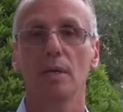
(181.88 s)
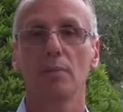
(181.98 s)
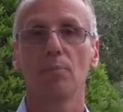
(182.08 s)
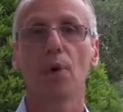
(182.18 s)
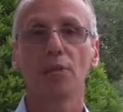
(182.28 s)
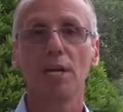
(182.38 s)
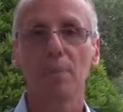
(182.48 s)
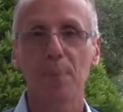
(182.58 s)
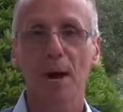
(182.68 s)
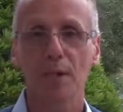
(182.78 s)
more than
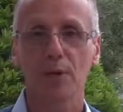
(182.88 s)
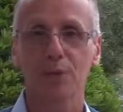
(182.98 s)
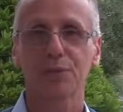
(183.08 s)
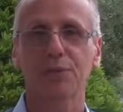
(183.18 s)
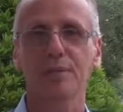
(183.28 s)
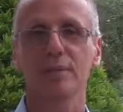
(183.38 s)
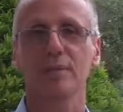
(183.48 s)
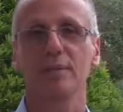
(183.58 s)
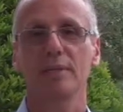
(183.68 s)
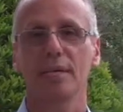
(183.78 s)
a pilot,
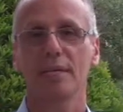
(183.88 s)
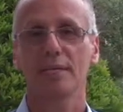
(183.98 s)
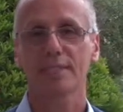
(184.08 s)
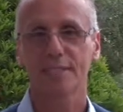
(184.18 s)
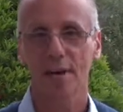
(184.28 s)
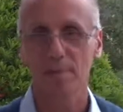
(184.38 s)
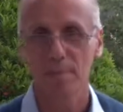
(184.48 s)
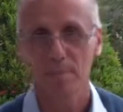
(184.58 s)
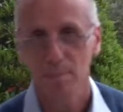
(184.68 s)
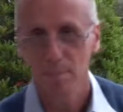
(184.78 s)

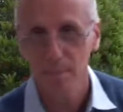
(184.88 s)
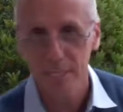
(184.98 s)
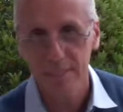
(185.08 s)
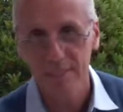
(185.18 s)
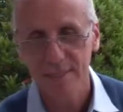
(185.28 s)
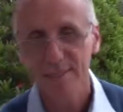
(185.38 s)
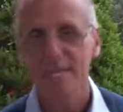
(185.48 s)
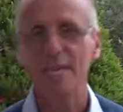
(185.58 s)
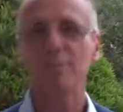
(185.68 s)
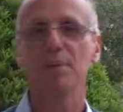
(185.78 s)
some mid
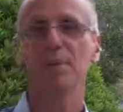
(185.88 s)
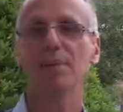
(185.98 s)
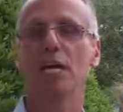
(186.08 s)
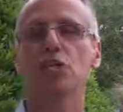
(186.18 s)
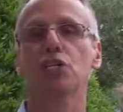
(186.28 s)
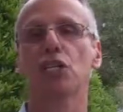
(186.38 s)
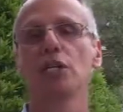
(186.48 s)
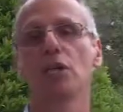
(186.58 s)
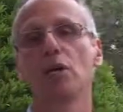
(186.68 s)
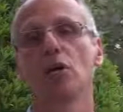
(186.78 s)

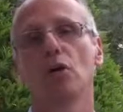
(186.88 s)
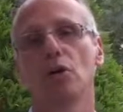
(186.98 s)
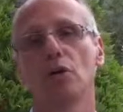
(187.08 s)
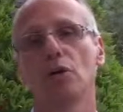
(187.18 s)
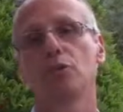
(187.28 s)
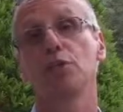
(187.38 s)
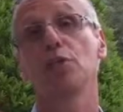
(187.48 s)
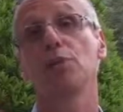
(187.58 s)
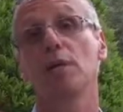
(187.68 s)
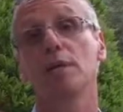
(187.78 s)
implementation on
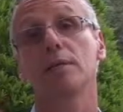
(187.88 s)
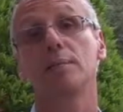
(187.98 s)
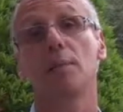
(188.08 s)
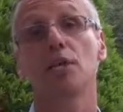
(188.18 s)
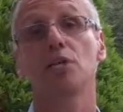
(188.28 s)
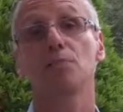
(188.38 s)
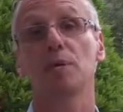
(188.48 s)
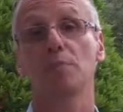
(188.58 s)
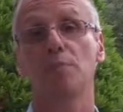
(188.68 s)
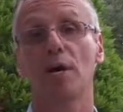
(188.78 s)
different
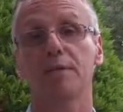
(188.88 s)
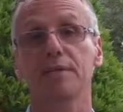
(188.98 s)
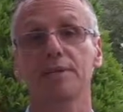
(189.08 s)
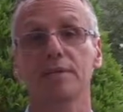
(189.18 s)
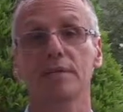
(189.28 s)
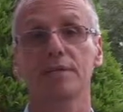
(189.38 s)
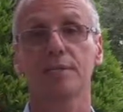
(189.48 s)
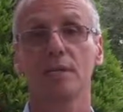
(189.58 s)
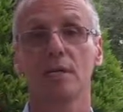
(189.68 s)
management practices.